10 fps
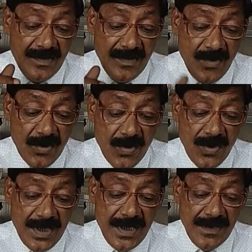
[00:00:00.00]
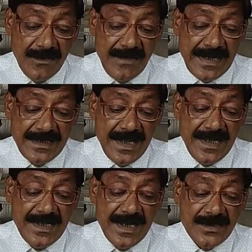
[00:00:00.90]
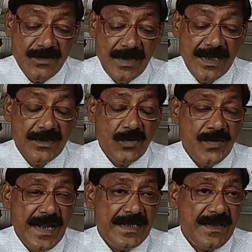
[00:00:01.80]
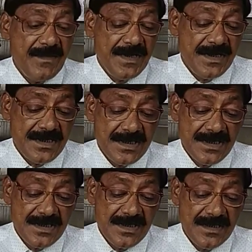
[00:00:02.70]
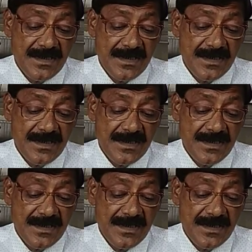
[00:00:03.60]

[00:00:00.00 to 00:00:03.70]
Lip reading: not only were the Indians willing to fight the British,